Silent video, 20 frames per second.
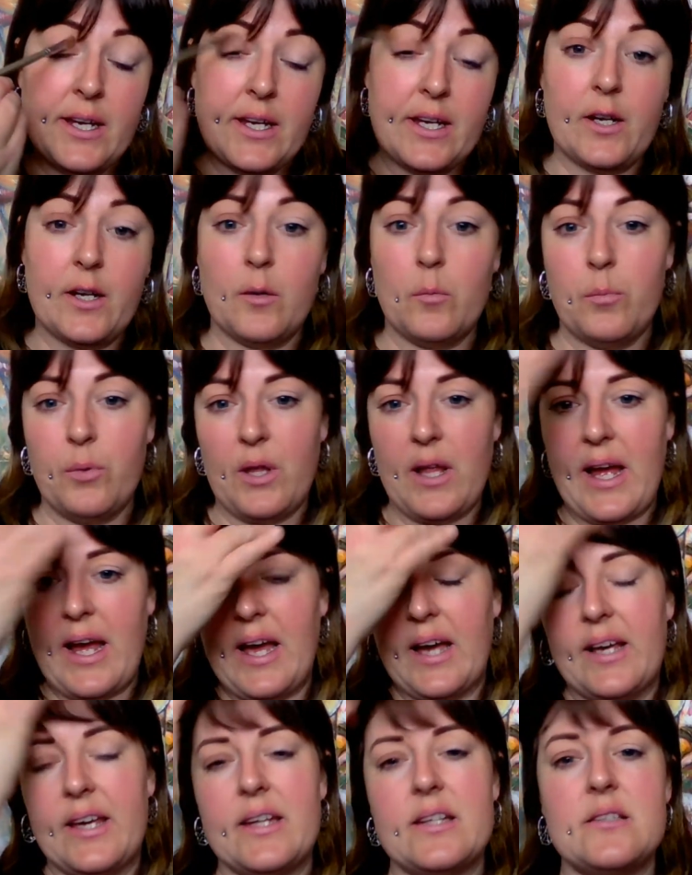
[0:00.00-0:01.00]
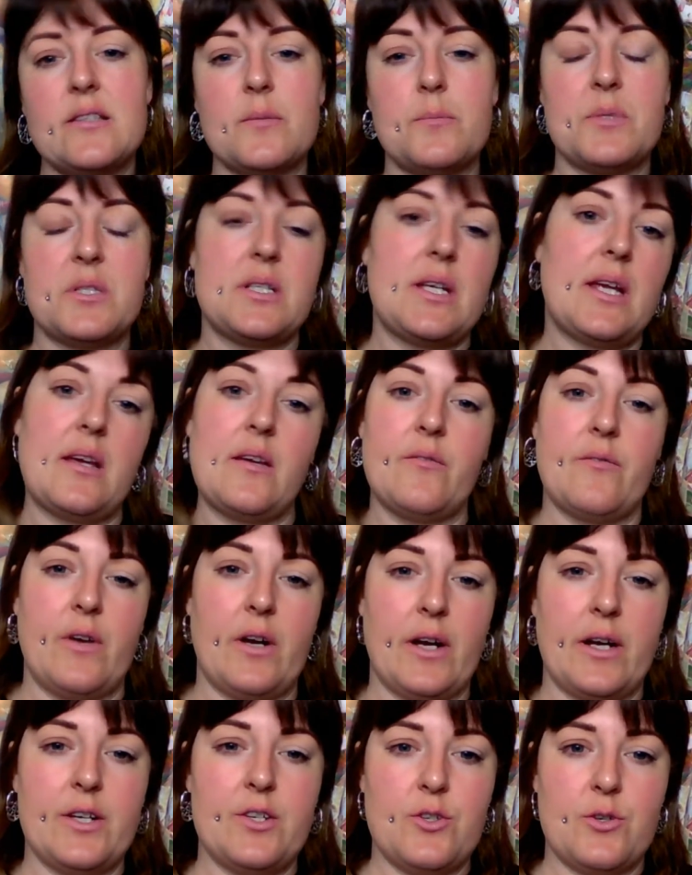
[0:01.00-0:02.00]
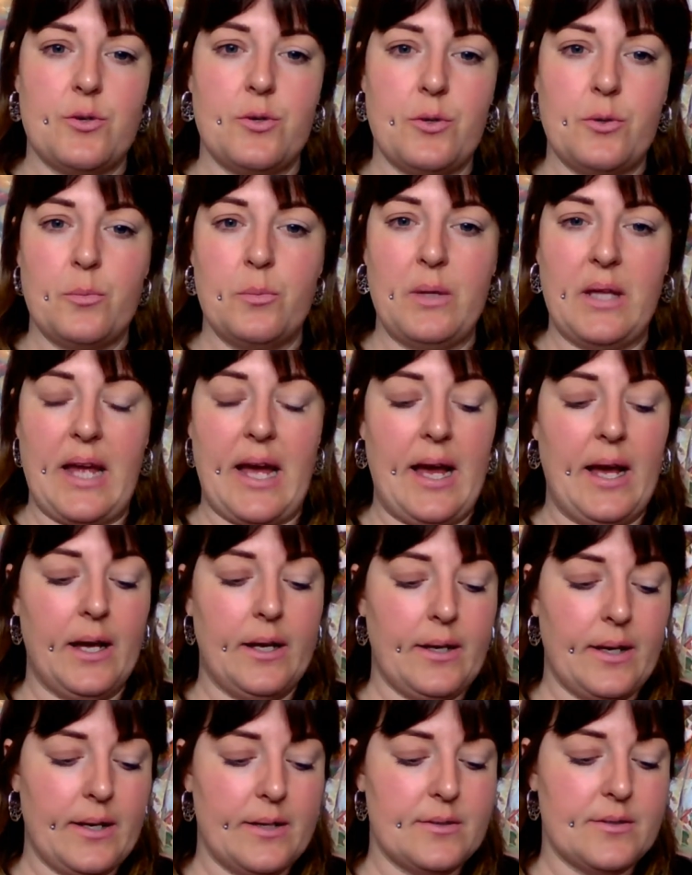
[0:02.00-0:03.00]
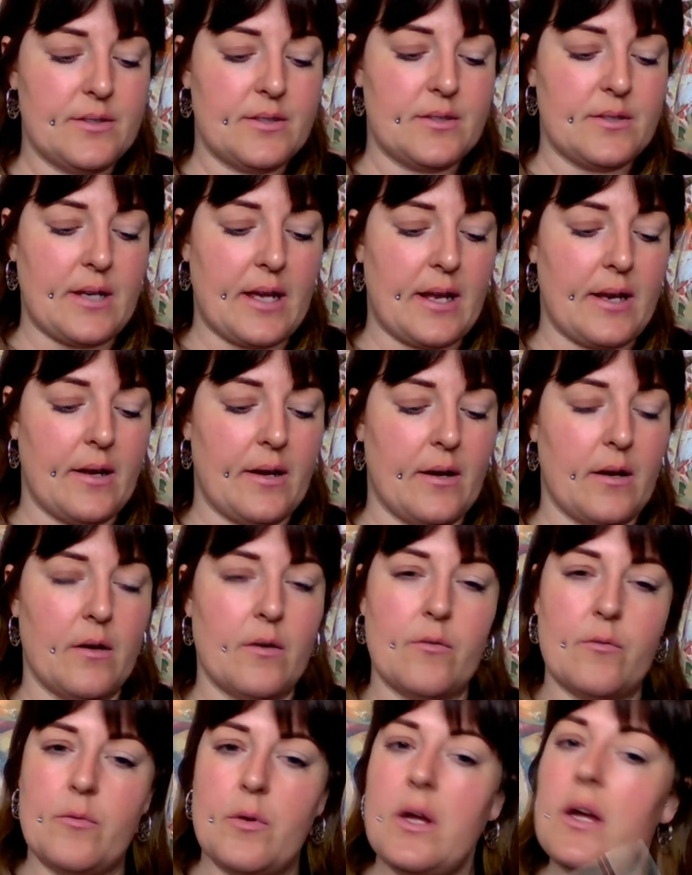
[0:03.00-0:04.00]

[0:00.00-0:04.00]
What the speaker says: your black ends up staying very true black instead of